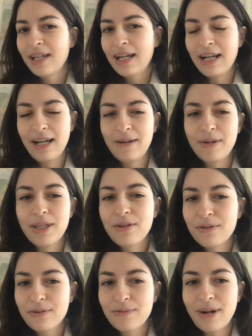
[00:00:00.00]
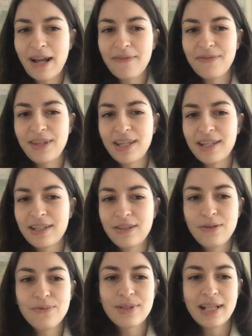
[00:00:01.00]
uh, iconographic
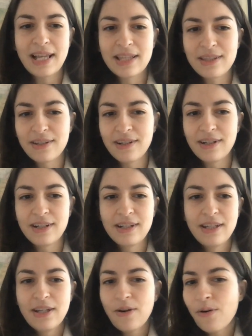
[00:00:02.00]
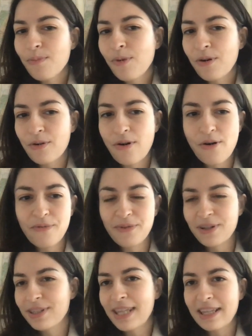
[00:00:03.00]
newsletter, or more
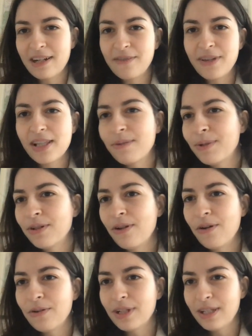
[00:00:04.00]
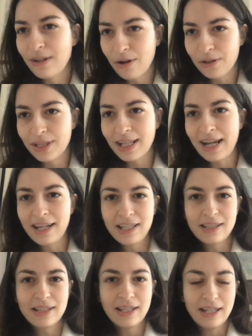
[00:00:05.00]
offers that are available only
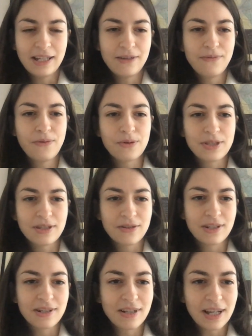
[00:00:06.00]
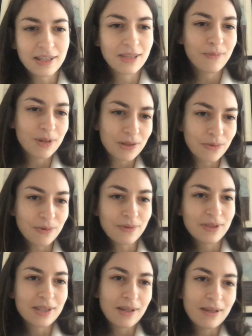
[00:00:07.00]
online uh, for certain customers who
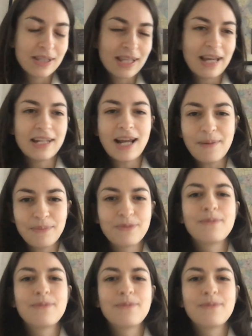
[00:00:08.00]
sign up.